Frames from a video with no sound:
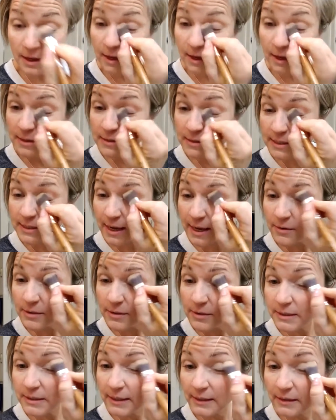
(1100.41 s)
See how it's
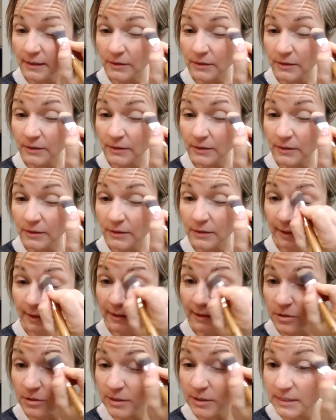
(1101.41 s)
kind of dark? Like you
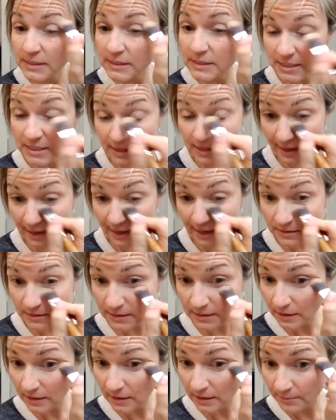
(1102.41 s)
can see that
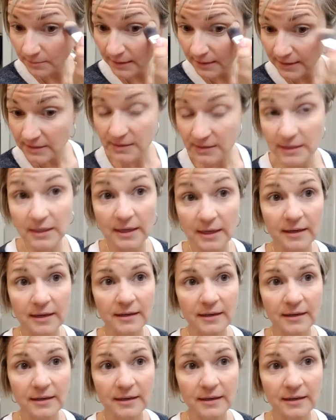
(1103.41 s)
sitting on my skin.